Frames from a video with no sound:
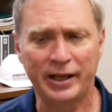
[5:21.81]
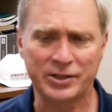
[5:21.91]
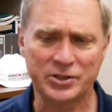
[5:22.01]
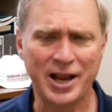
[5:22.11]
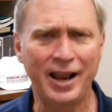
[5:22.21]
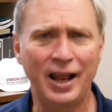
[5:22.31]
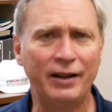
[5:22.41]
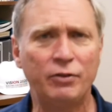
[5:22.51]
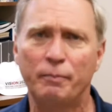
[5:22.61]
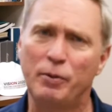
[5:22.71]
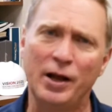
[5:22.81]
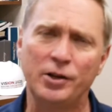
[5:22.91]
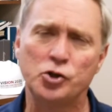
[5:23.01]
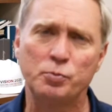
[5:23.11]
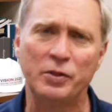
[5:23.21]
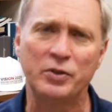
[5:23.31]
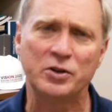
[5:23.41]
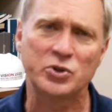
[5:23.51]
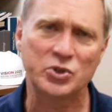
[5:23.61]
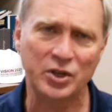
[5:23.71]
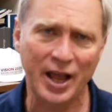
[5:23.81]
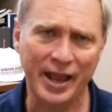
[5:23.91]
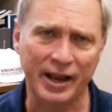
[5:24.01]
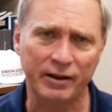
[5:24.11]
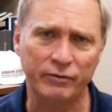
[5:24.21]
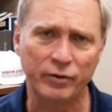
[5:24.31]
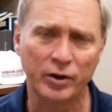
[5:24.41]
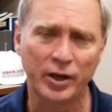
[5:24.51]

it's not like the punishment that a slave